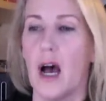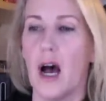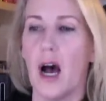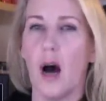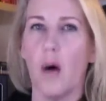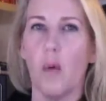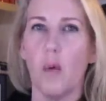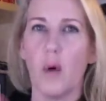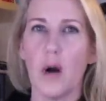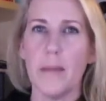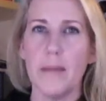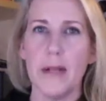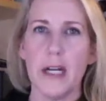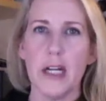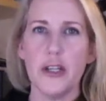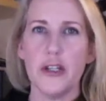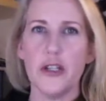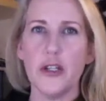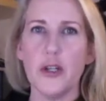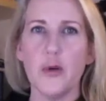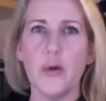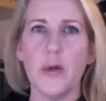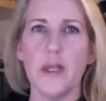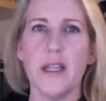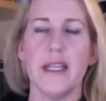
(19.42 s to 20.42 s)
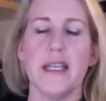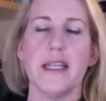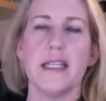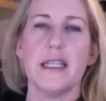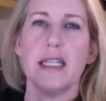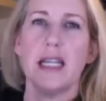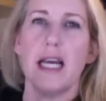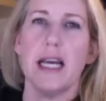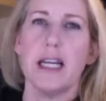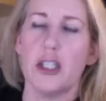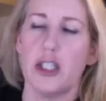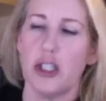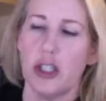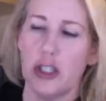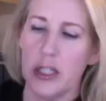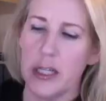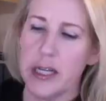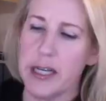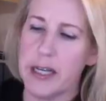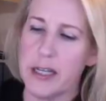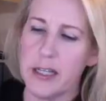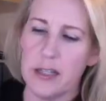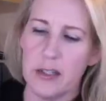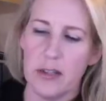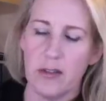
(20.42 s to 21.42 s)
What I'm going to do in this lecture
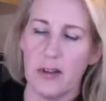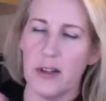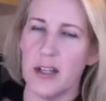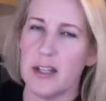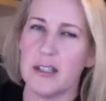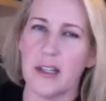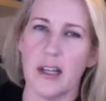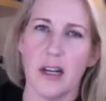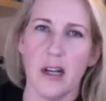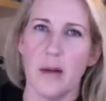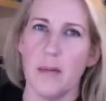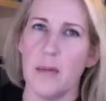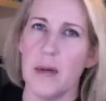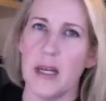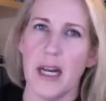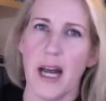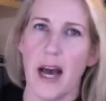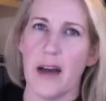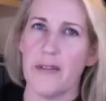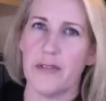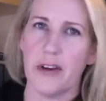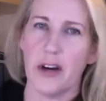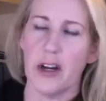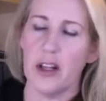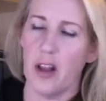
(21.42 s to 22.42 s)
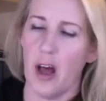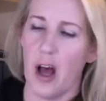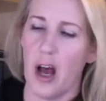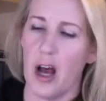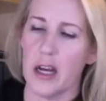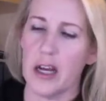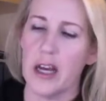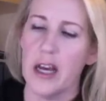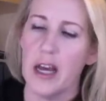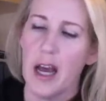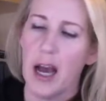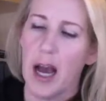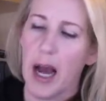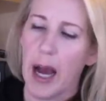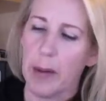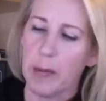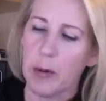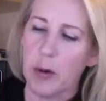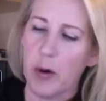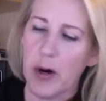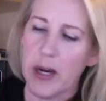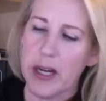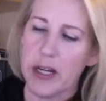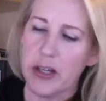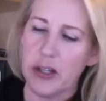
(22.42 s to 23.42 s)
is, it's going to be not very long. I'm
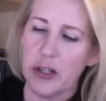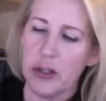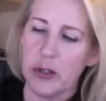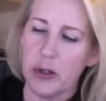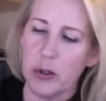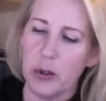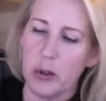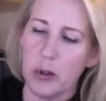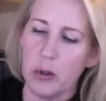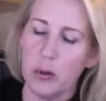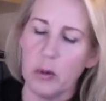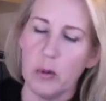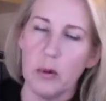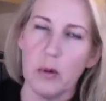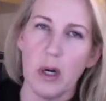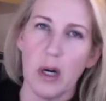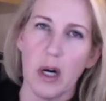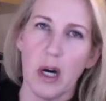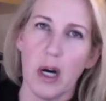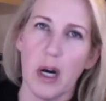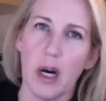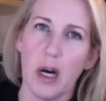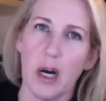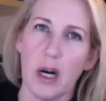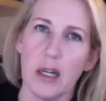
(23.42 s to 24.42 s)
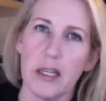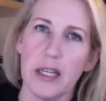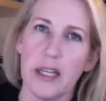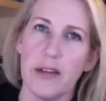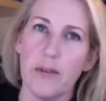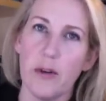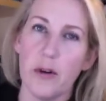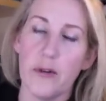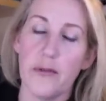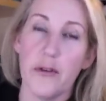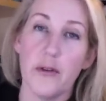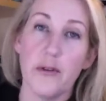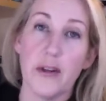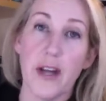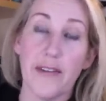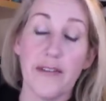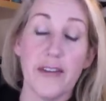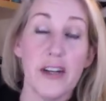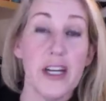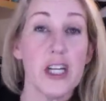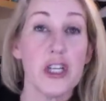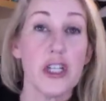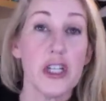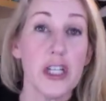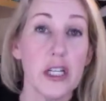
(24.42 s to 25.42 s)
going to give you a few
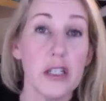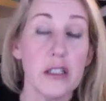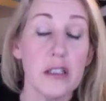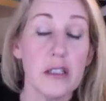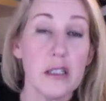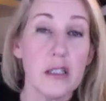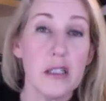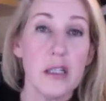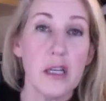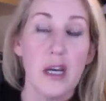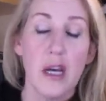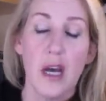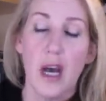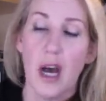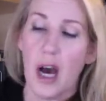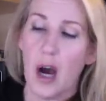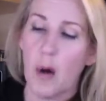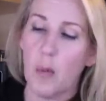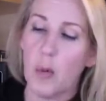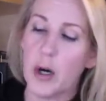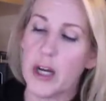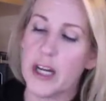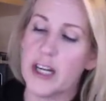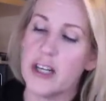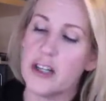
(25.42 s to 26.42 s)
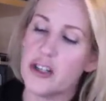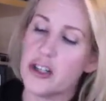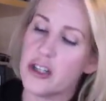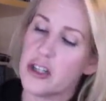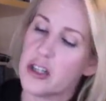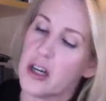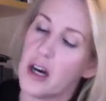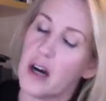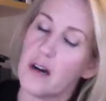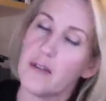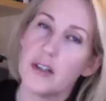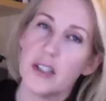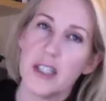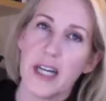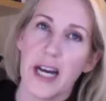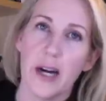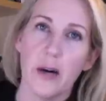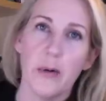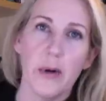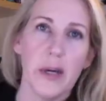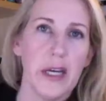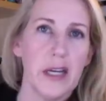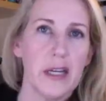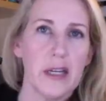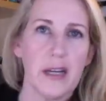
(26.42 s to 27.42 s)
definitions. We're going to just cover
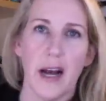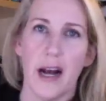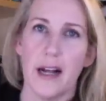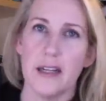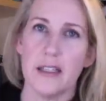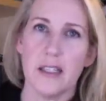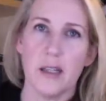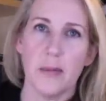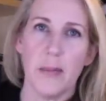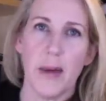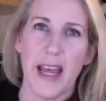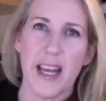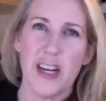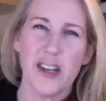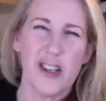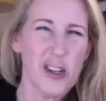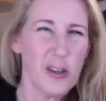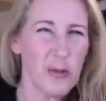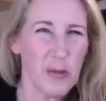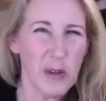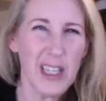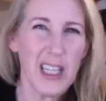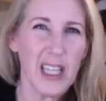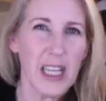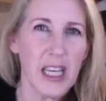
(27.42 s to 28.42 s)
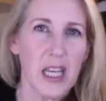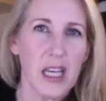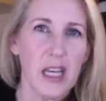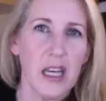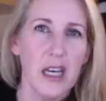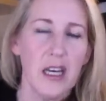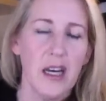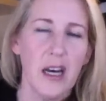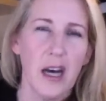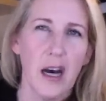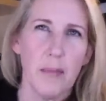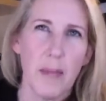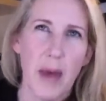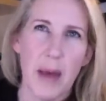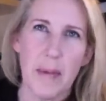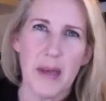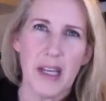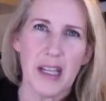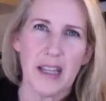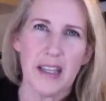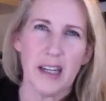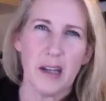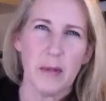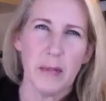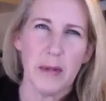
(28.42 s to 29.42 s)
diarrhea and constipation, really, maybe
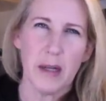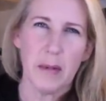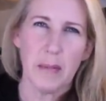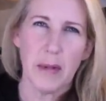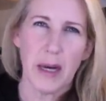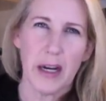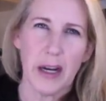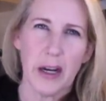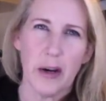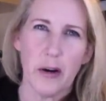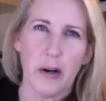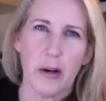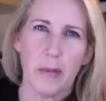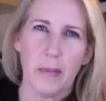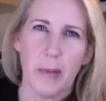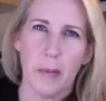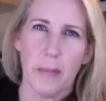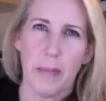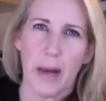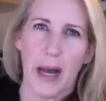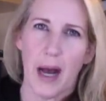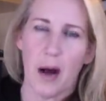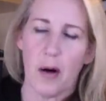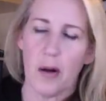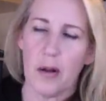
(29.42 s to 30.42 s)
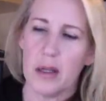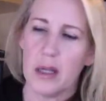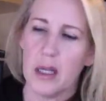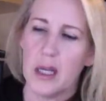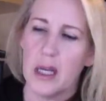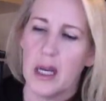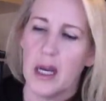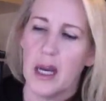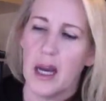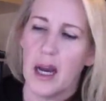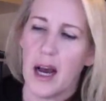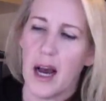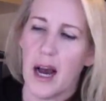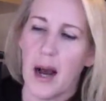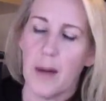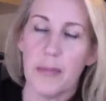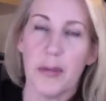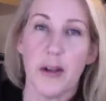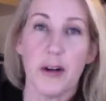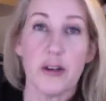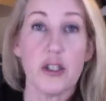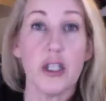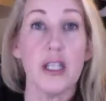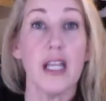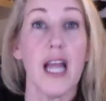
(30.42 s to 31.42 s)
a little bit about irritable bowel.
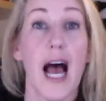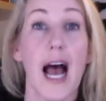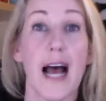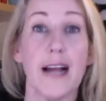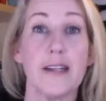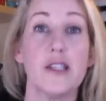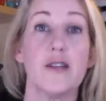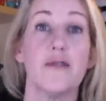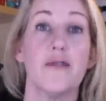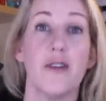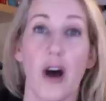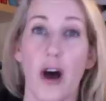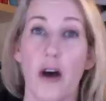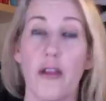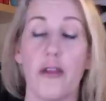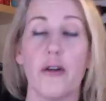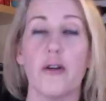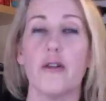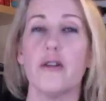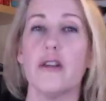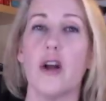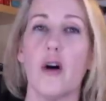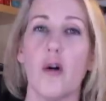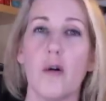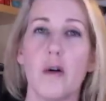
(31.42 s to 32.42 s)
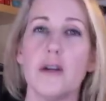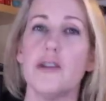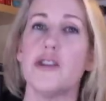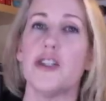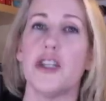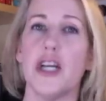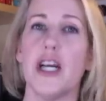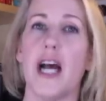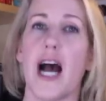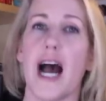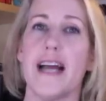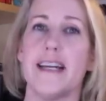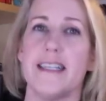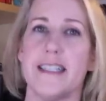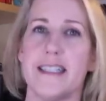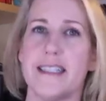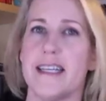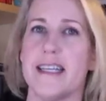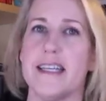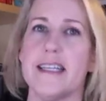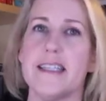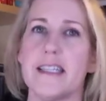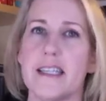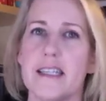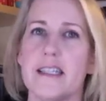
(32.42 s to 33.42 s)
There's lots of other lower GI
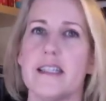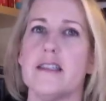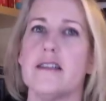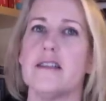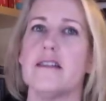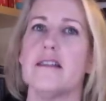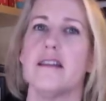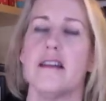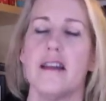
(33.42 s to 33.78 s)
diseases.